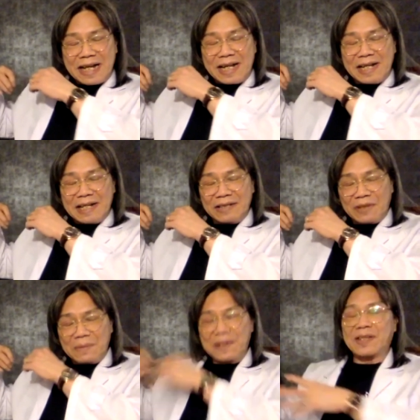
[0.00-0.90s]
shall
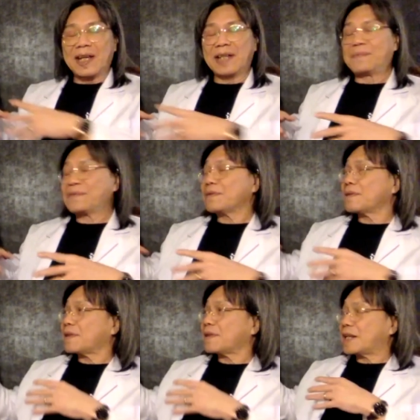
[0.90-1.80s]
we say,
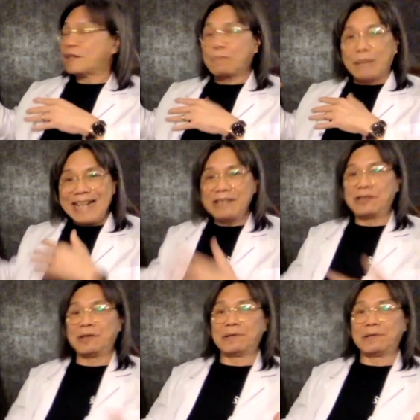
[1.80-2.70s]
explain to
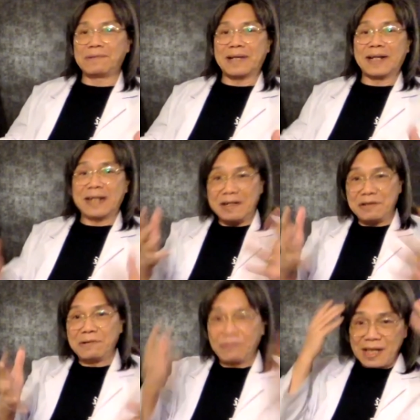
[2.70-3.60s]
you and let
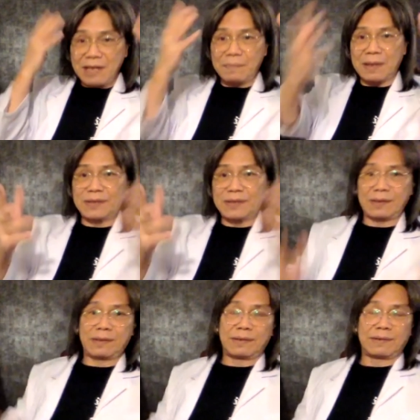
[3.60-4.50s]
you think about it.
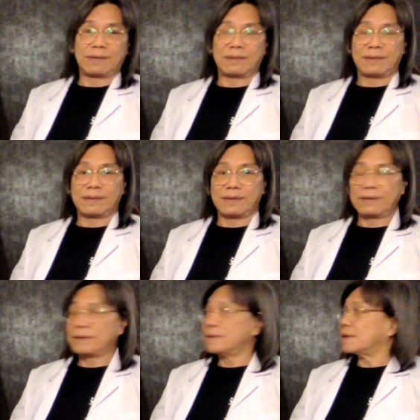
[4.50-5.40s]

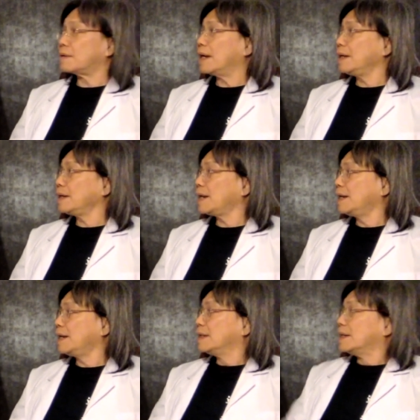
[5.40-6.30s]
Okay, yeah.
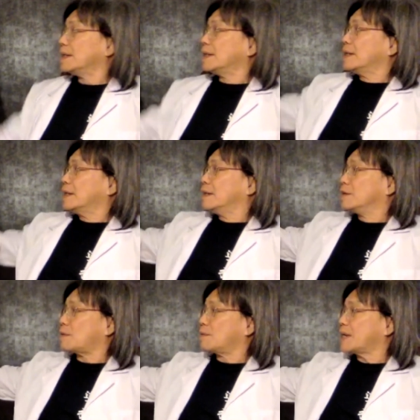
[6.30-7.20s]

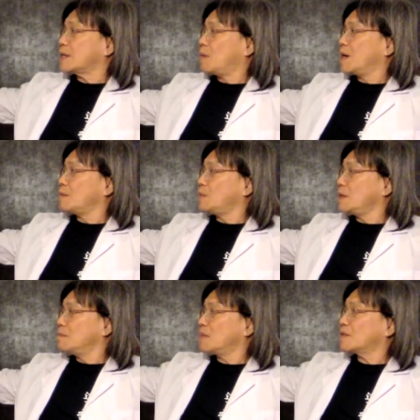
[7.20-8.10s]
So that's why we
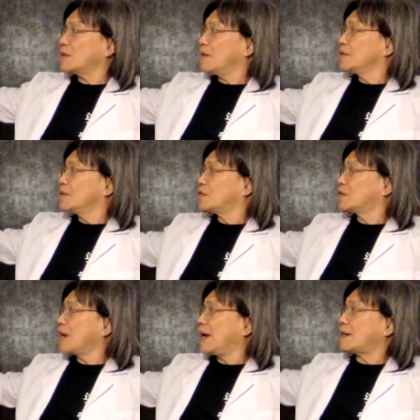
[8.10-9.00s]
must
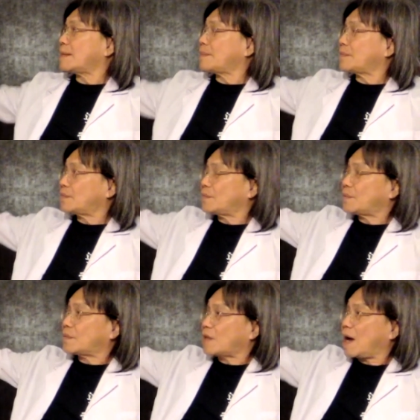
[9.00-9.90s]
understand
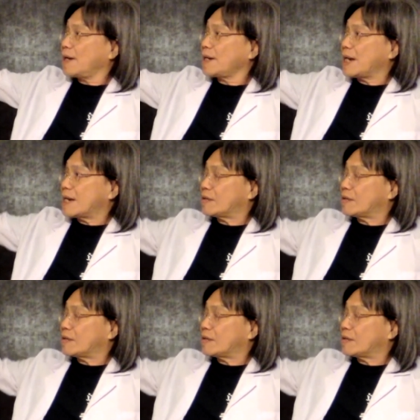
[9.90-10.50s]
Dan is